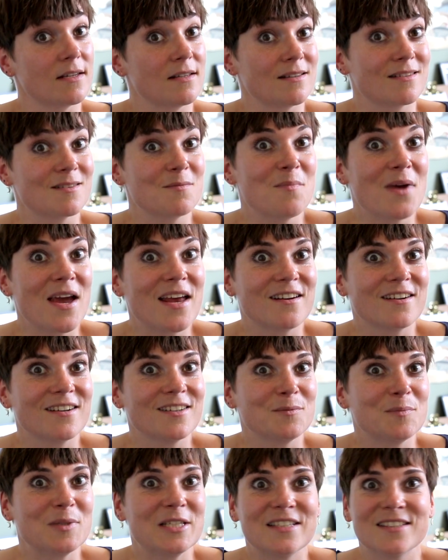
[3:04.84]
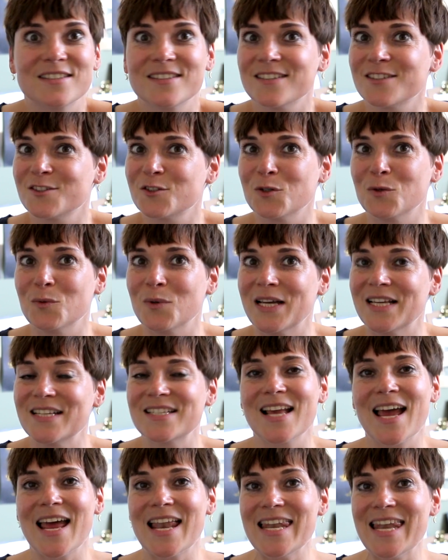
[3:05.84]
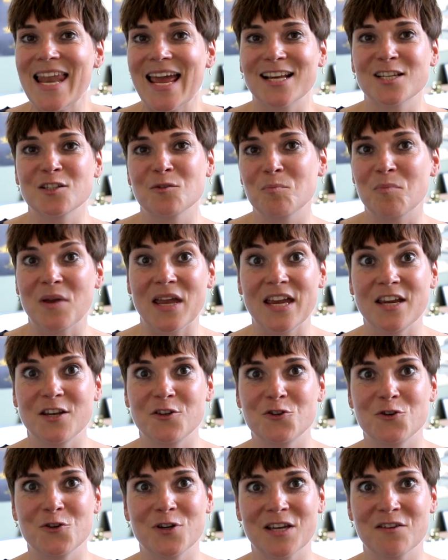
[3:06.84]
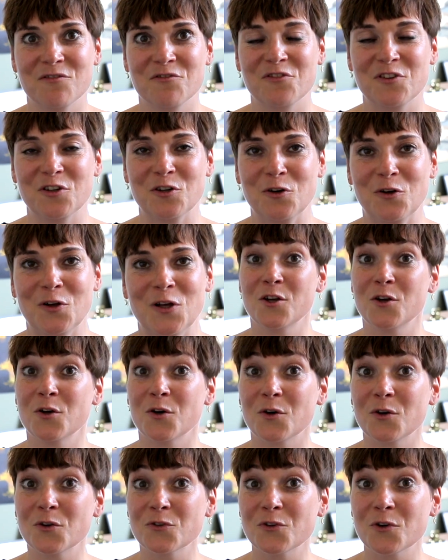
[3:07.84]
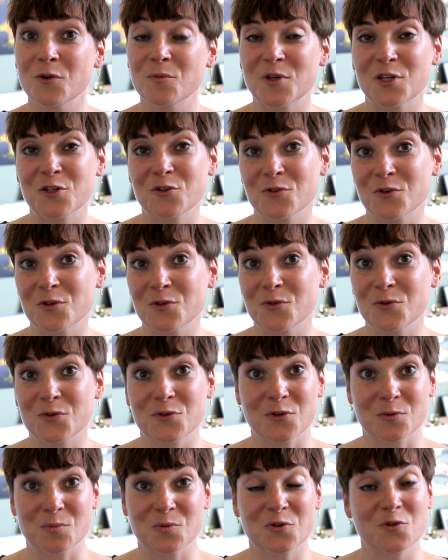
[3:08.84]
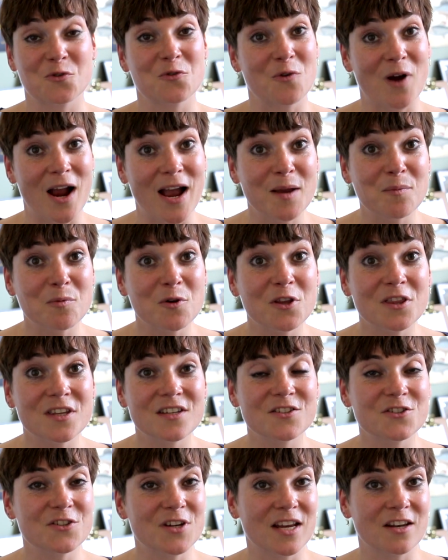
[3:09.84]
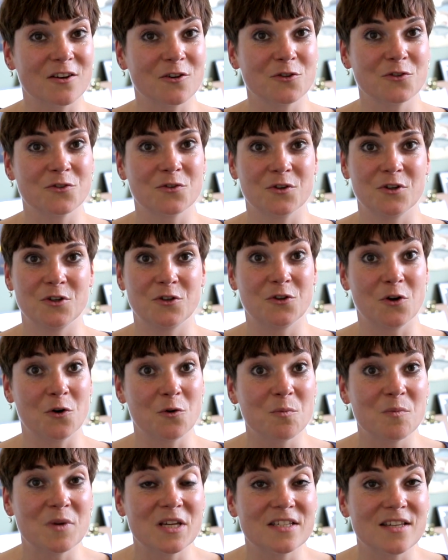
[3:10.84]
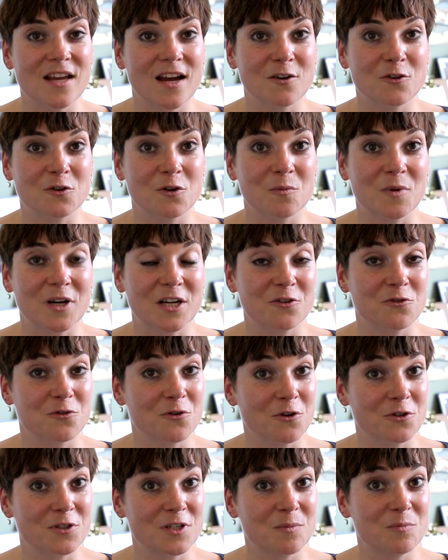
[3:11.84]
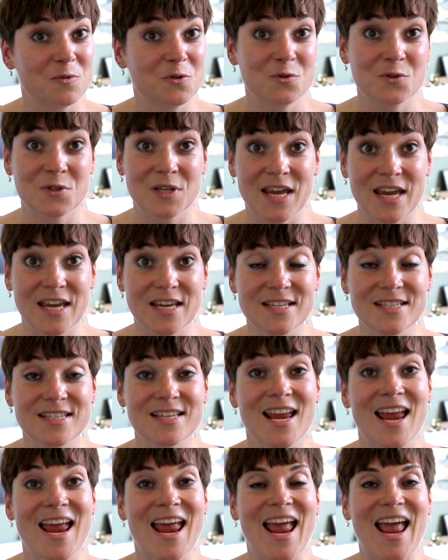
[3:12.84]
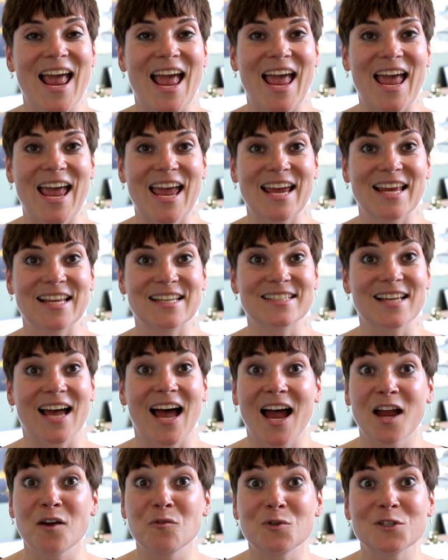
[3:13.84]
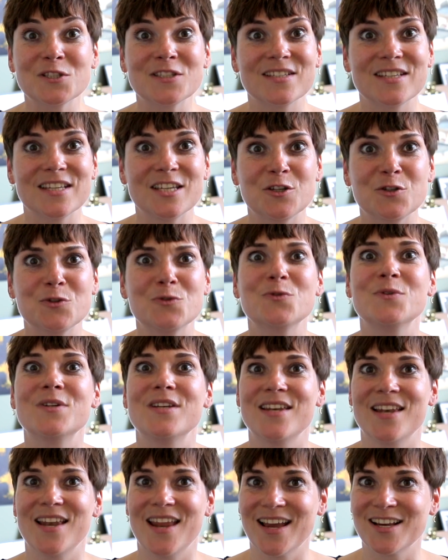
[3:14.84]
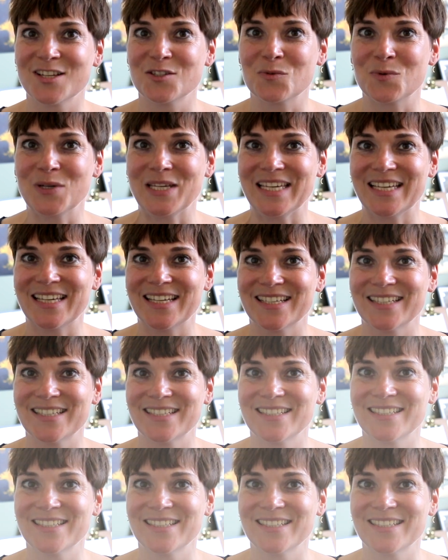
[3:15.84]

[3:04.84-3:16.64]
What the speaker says: it doesn't matter because there's always a next page you can fill. Also, make sure to subscribe on this channel so you don't miss out on my Draw Tip Tuesdays. And I will see you next week.